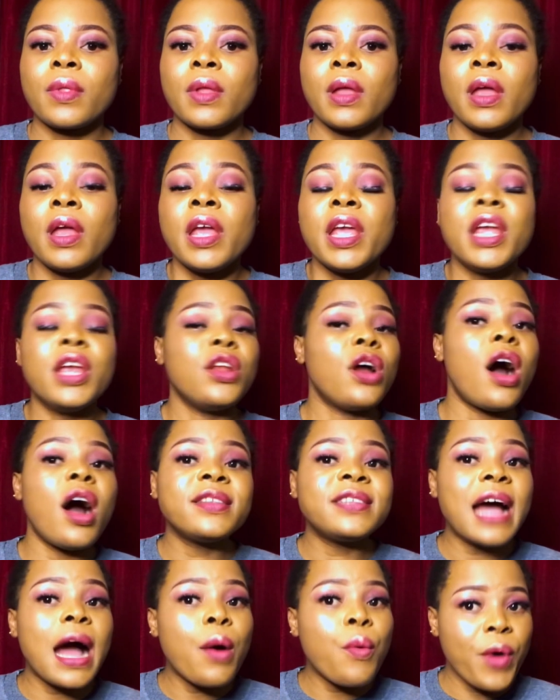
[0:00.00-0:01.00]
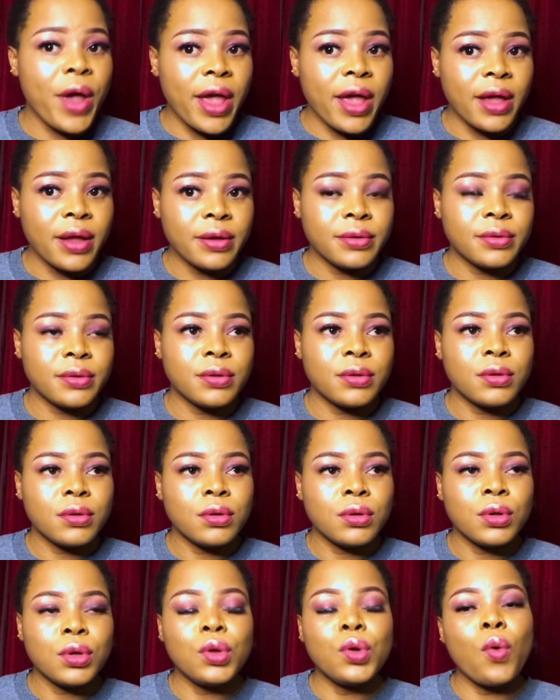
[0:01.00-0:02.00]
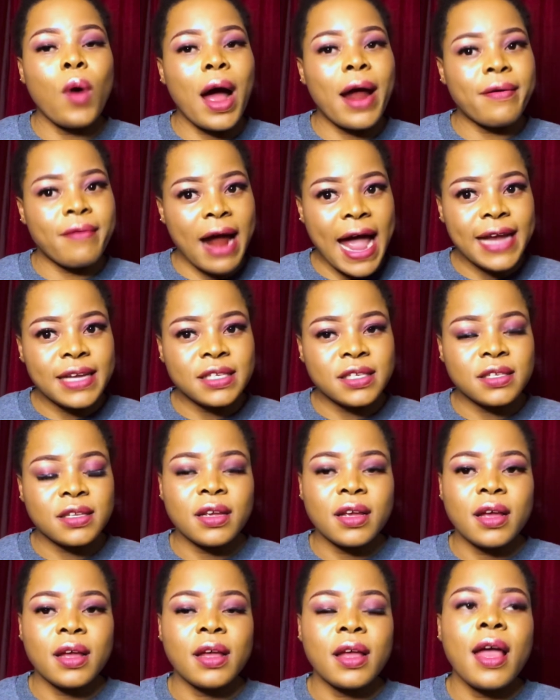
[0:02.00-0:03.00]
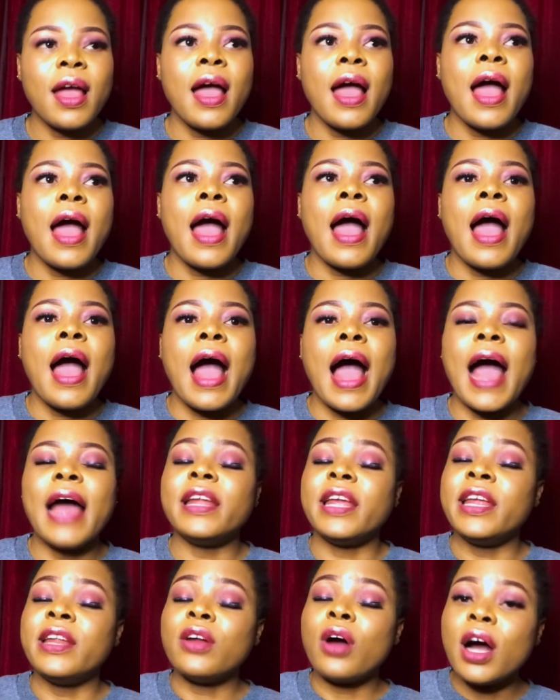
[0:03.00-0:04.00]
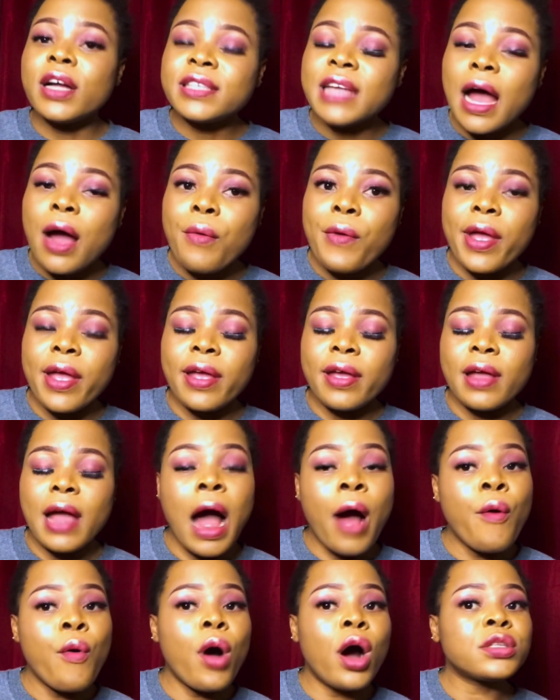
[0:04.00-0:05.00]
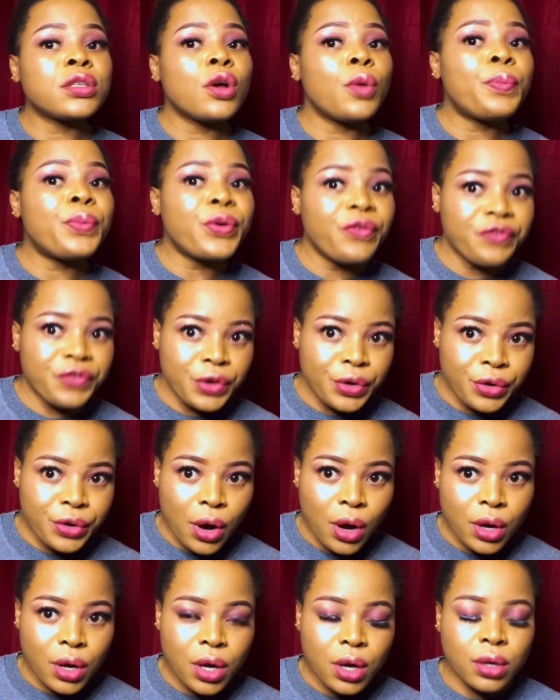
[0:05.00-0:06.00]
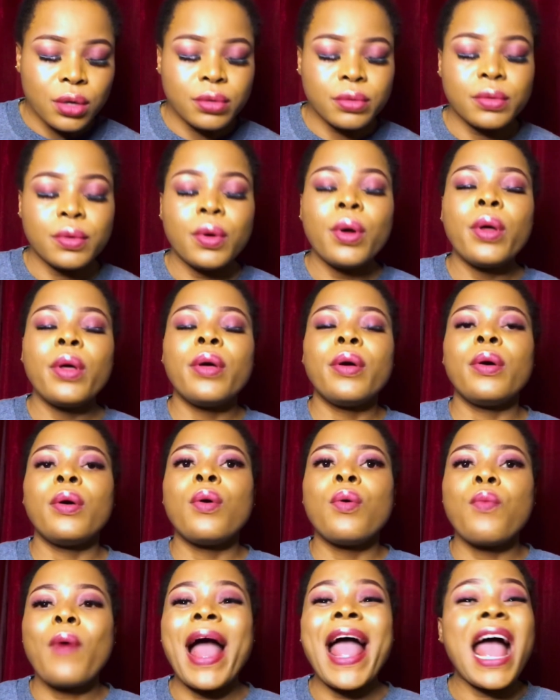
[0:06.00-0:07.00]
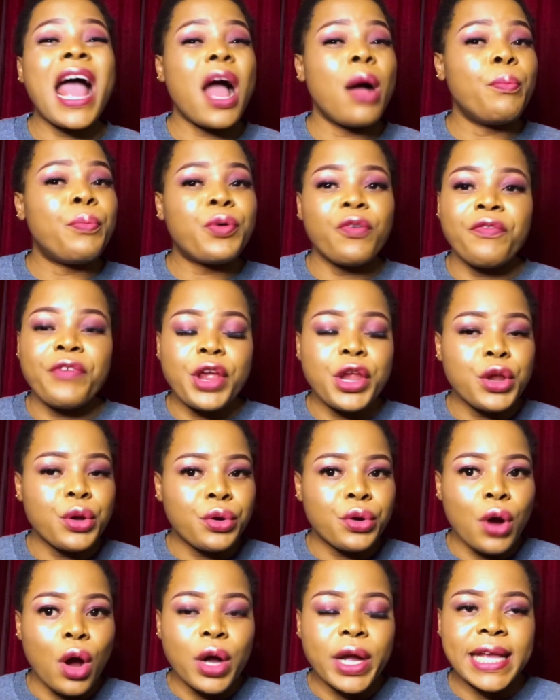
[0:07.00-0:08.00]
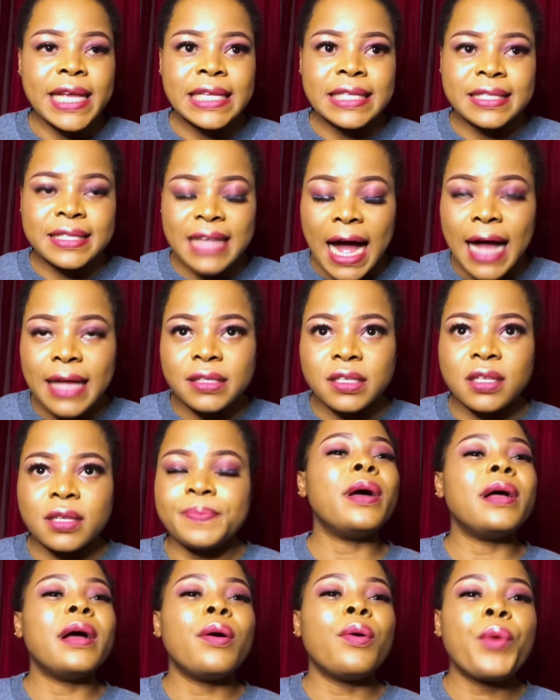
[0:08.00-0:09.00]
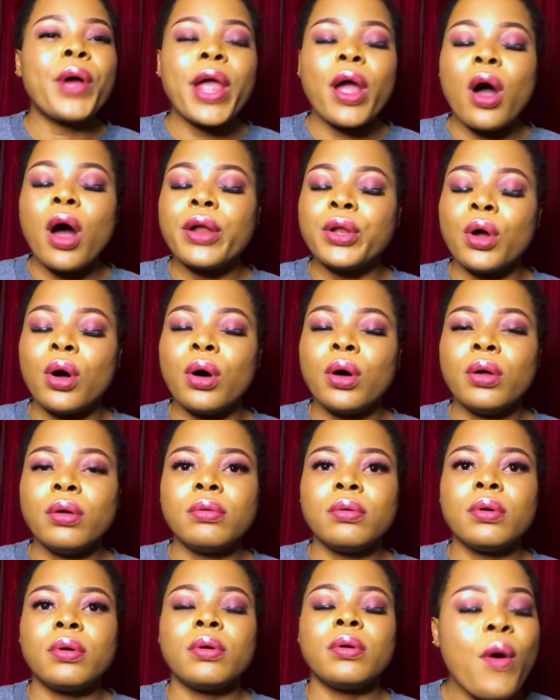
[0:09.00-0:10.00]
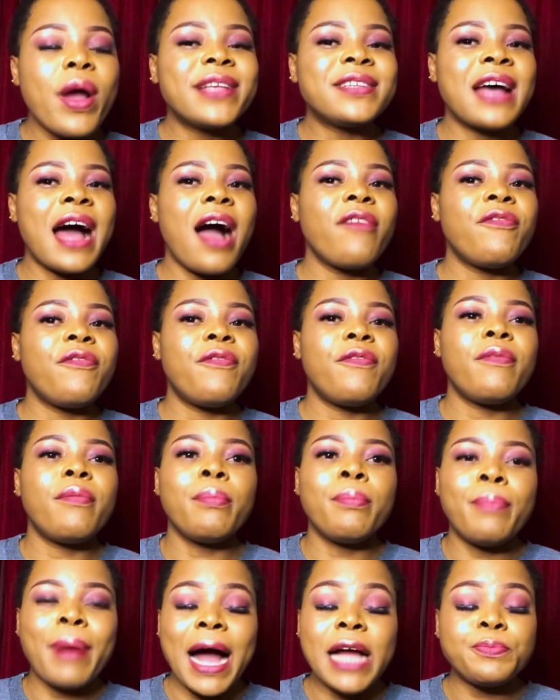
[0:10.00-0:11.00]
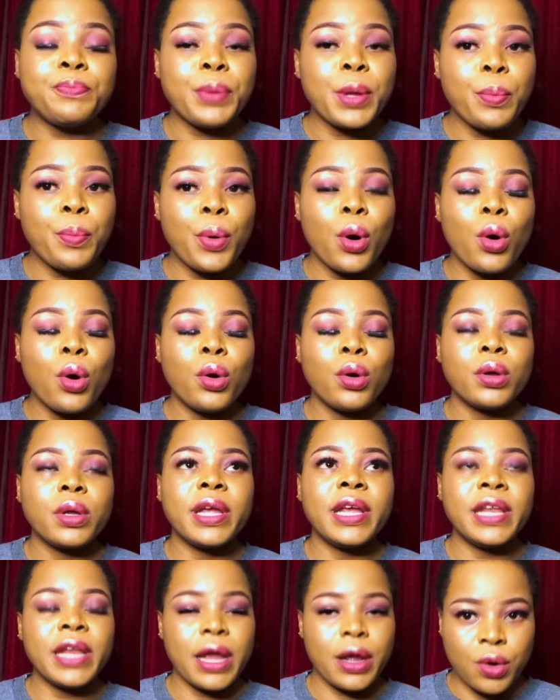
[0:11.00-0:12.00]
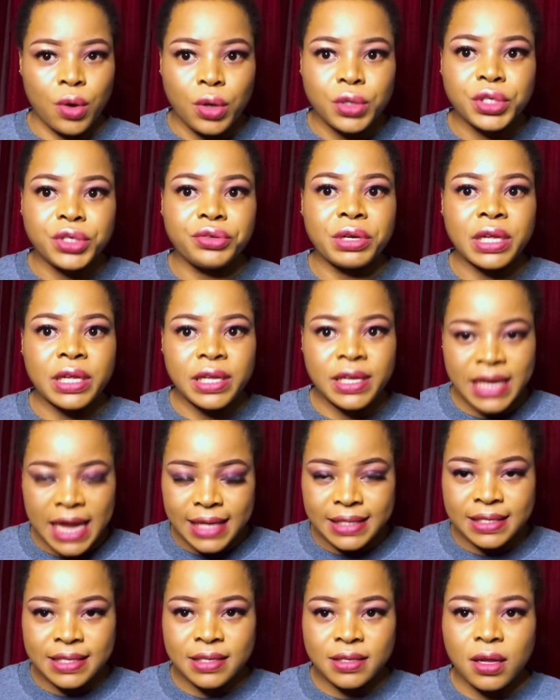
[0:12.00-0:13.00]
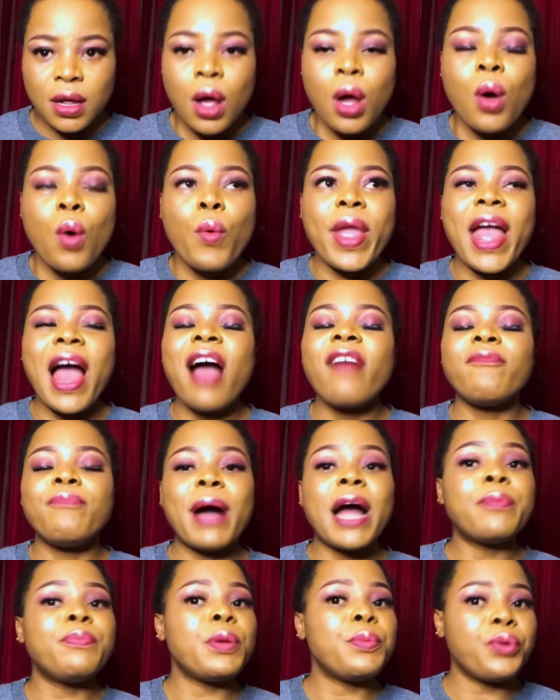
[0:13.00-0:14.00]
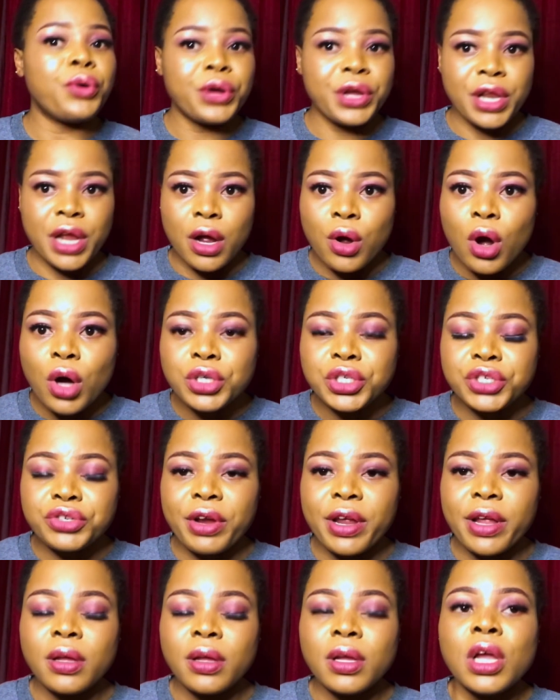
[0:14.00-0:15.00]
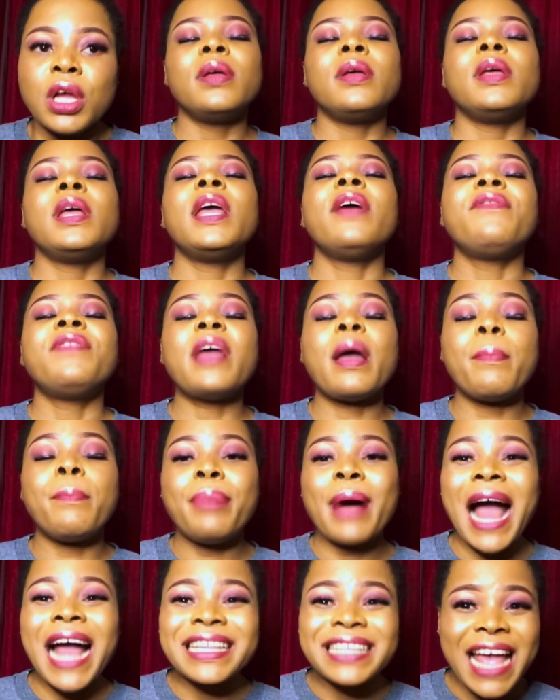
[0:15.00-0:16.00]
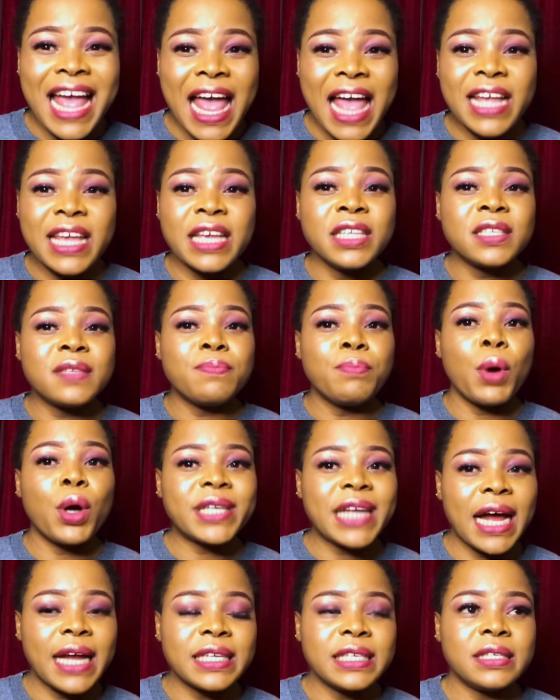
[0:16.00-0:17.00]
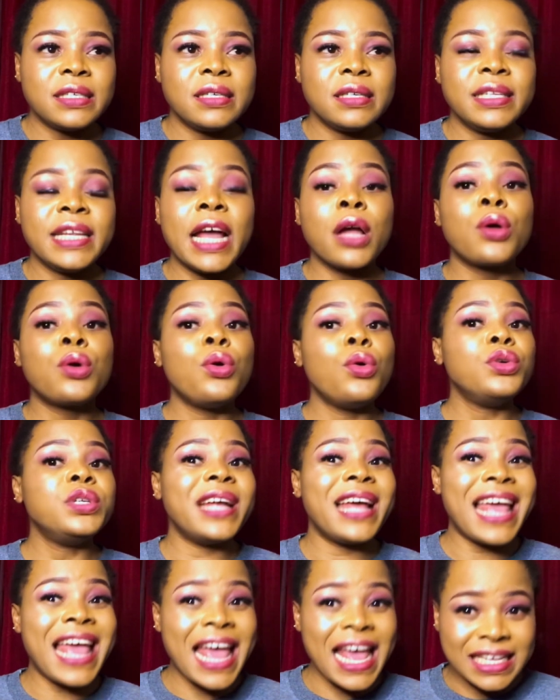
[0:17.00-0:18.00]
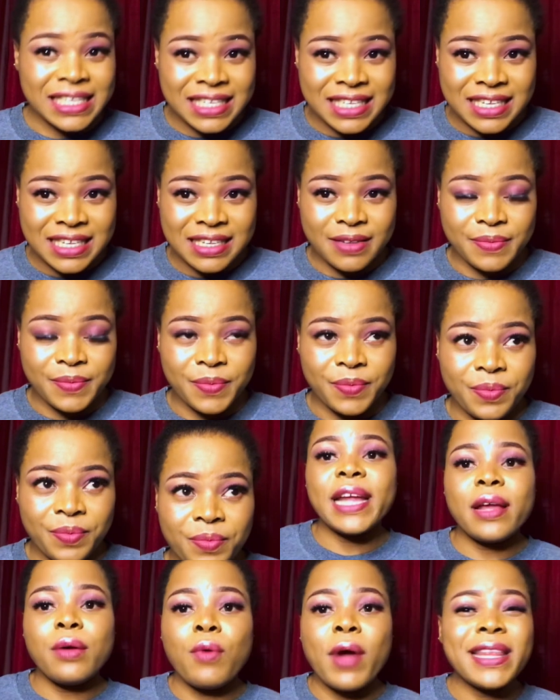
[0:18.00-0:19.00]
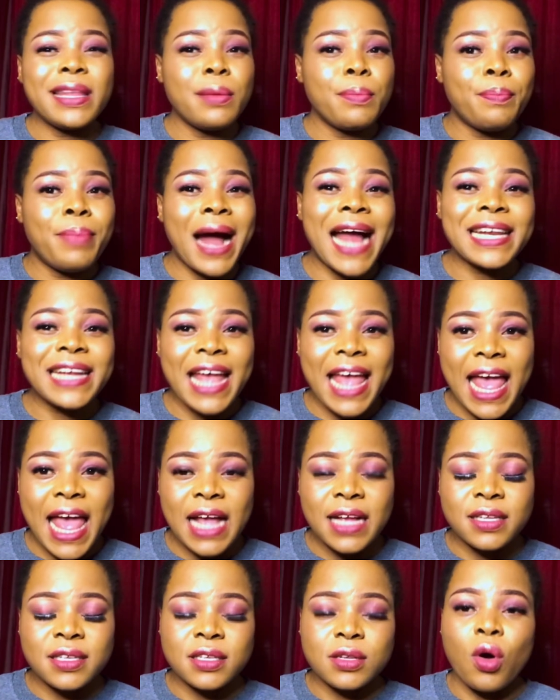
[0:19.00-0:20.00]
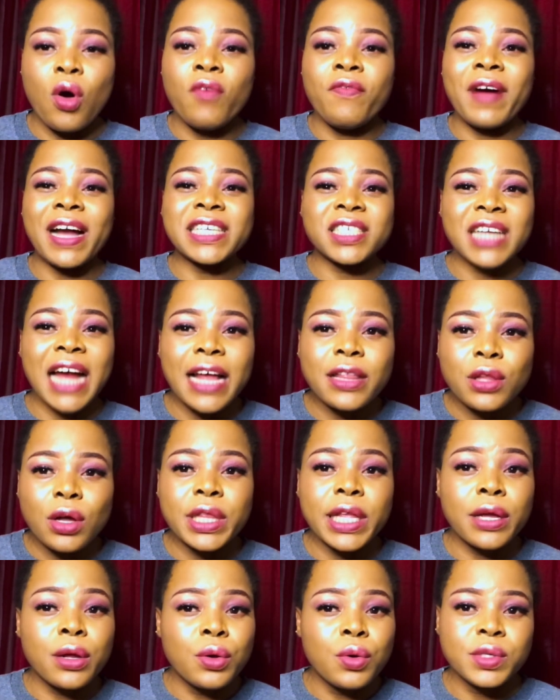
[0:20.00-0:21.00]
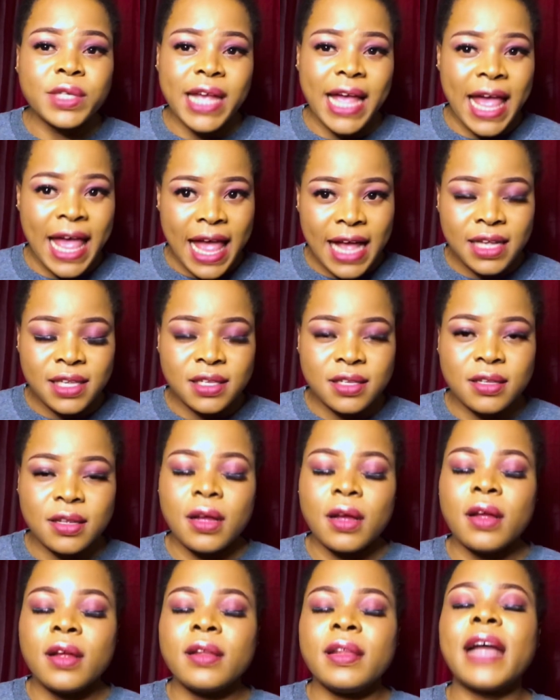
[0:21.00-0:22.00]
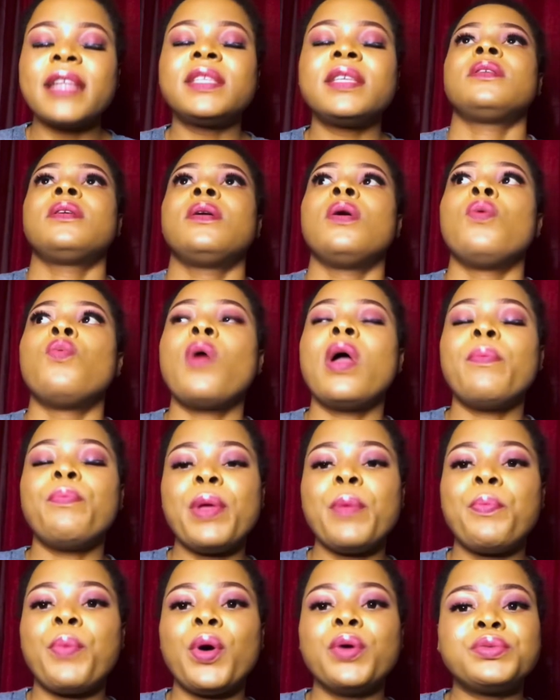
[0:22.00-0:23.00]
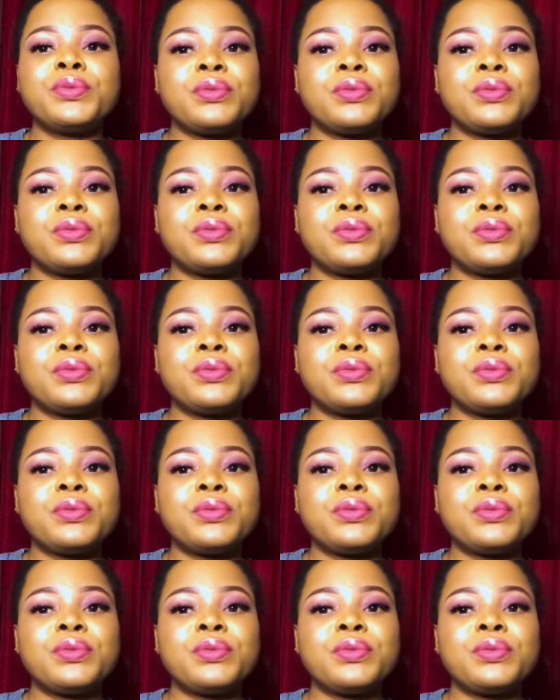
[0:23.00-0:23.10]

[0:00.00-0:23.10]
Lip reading: in other way, you are right. And in other way, I will also prove you wrong. Why I am proving you wrong is that we all know we always have bad people in the country. Yes, we have bad people in the country. If the bad egg is more than the good eggs, when the bad eggs overshadow the good eggs, that is when people